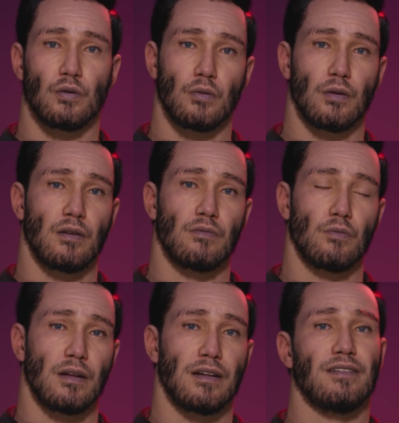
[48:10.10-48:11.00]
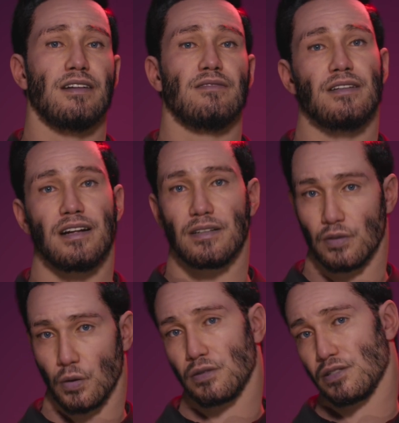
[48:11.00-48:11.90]
world where identity and
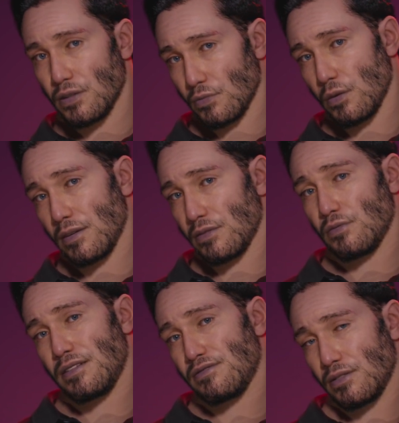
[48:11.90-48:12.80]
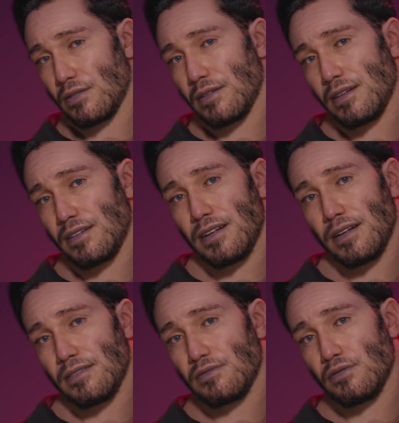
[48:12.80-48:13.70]
culture are increasingly
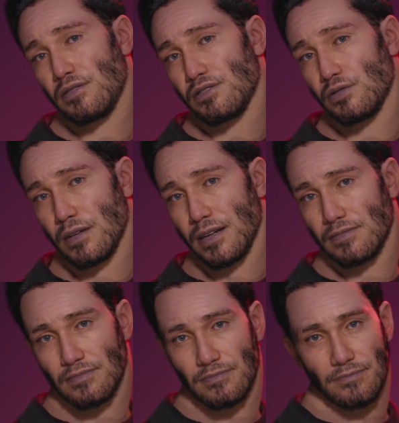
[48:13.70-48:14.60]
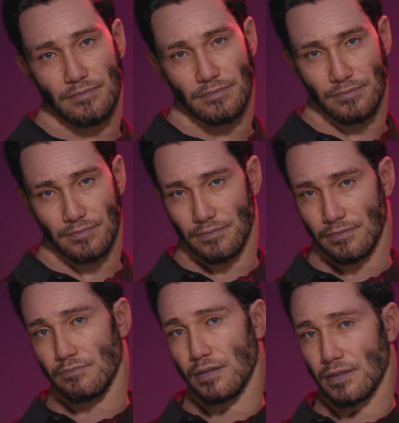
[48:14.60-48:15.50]
mediated through screens.
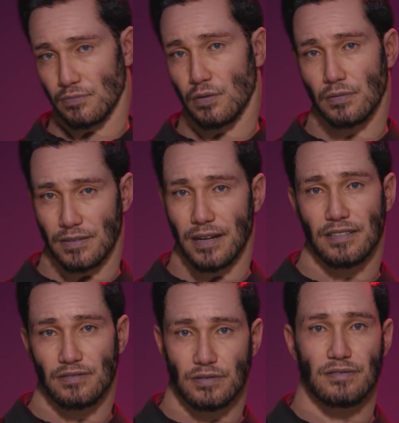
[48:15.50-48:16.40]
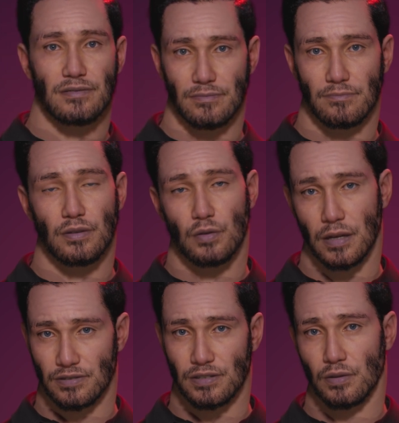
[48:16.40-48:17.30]
But in both cases, the
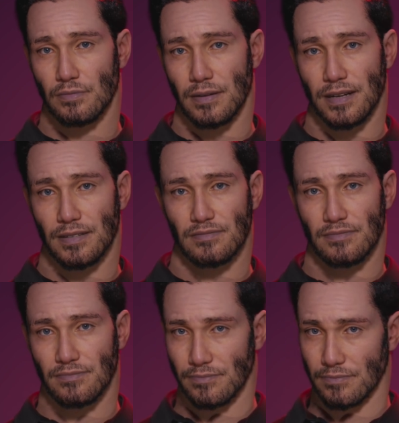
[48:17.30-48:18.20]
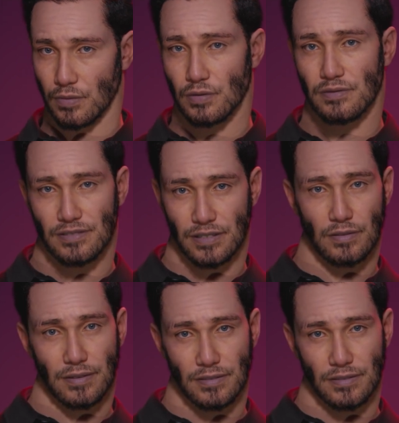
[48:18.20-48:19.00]
question remains: who's steering the